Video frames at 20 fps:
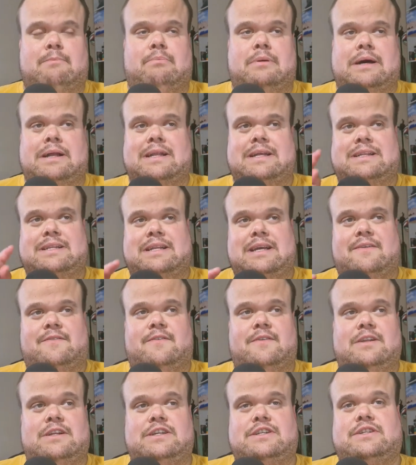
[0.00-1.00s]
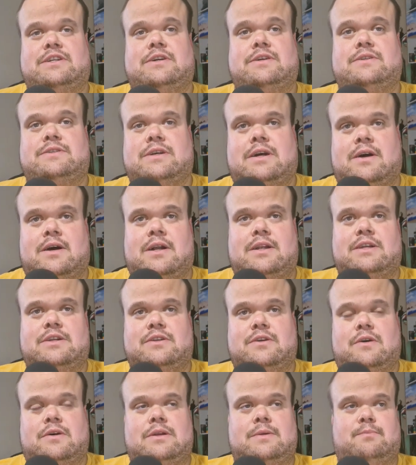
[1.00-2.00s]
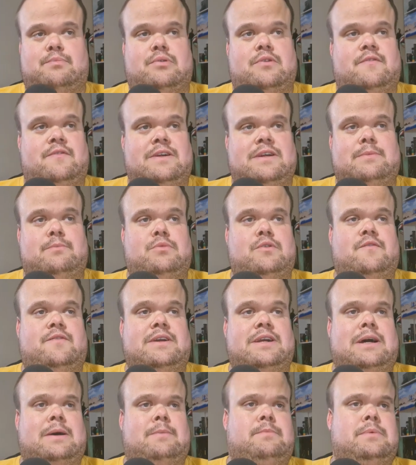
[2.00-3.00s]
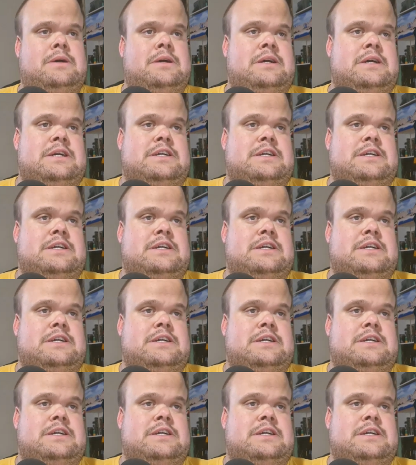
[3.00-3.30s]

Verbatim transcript: But it definitely shows Ireland are improving and moving up.